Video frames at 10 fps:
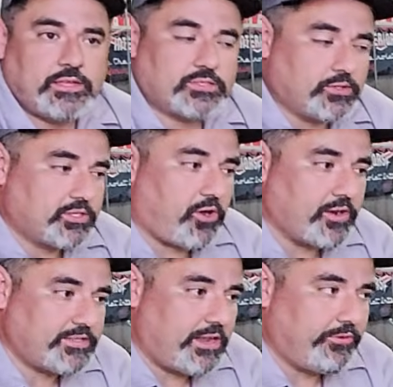So this car has
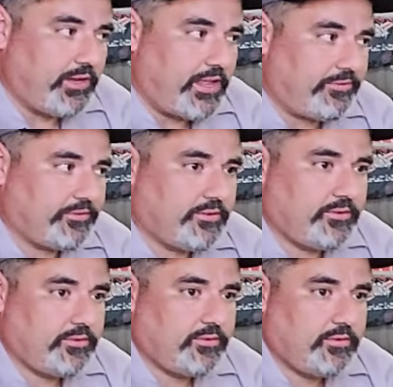never left,
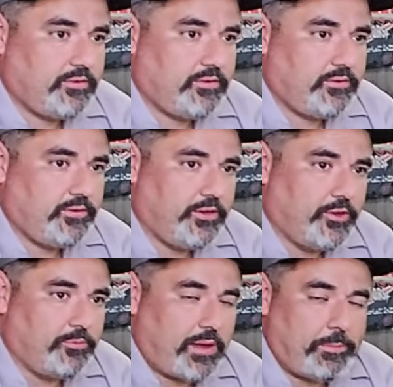
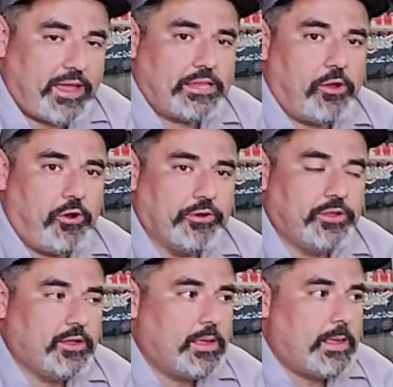my backyard
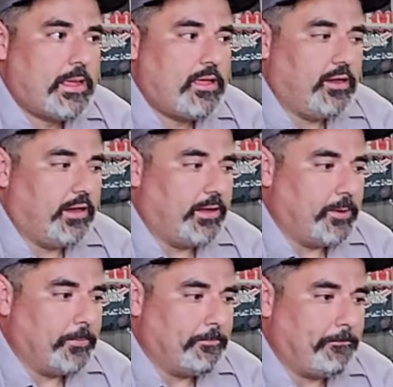
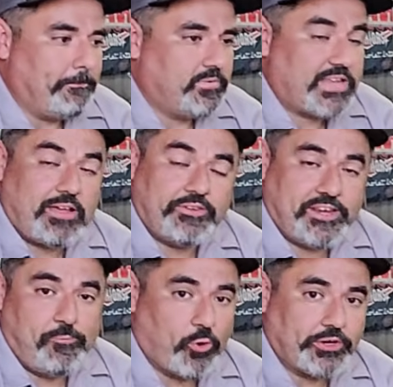to have
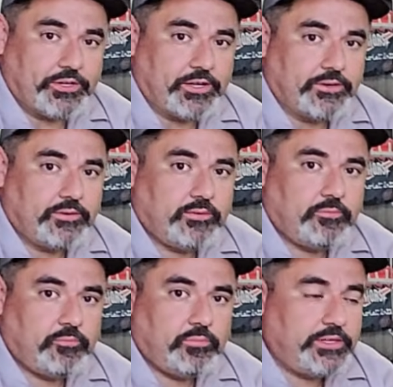any work done.
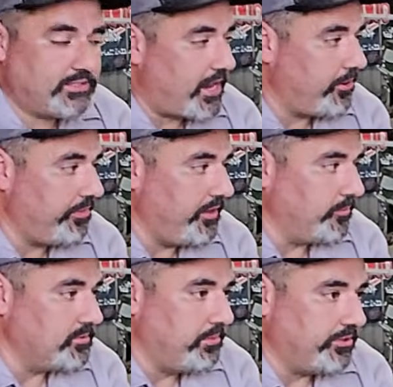The entire thing
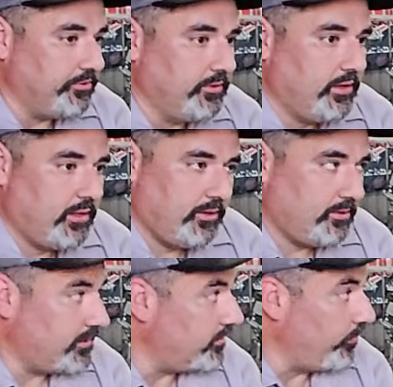was built
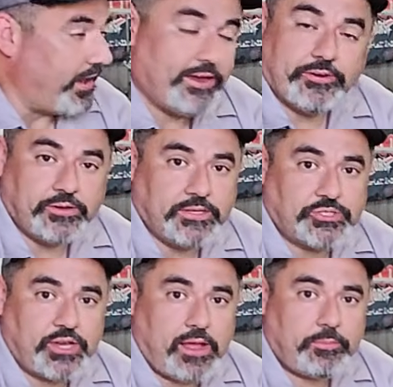right here in this
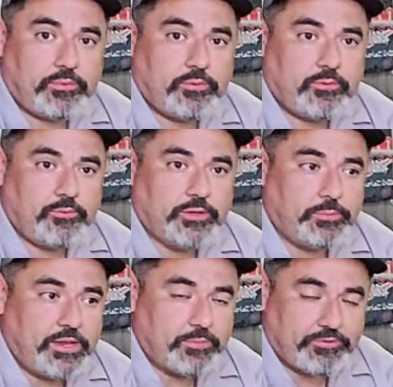shop with
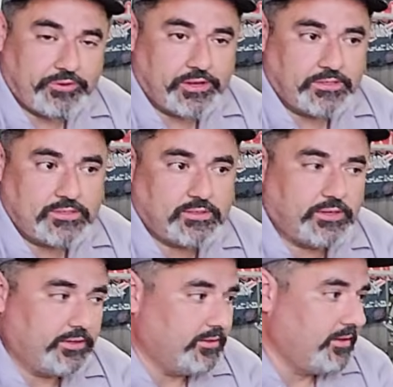me and my friends,
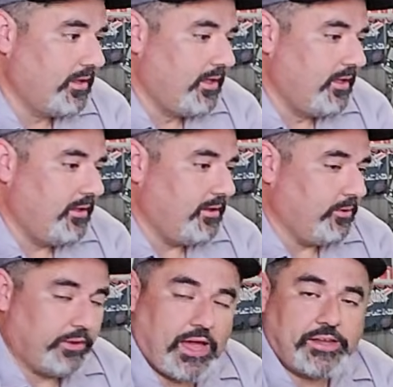and
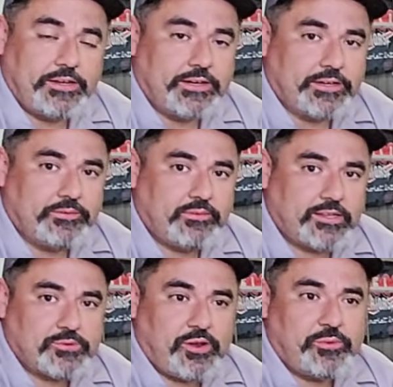we got it done.
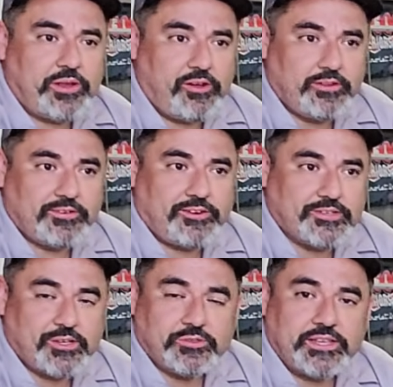That's why we call
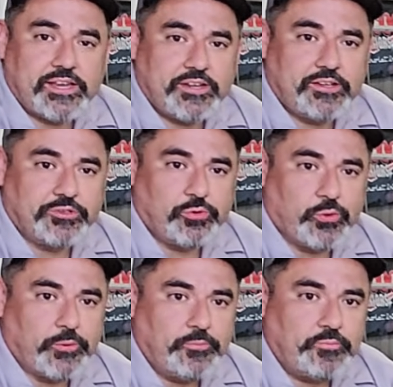ourselves a Get It Done
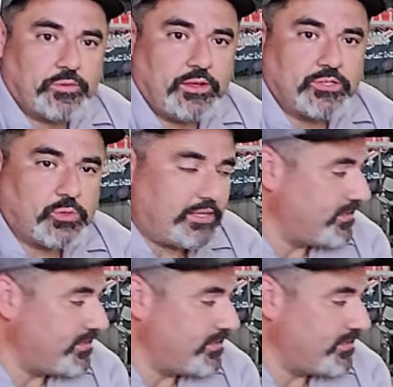crew. So let's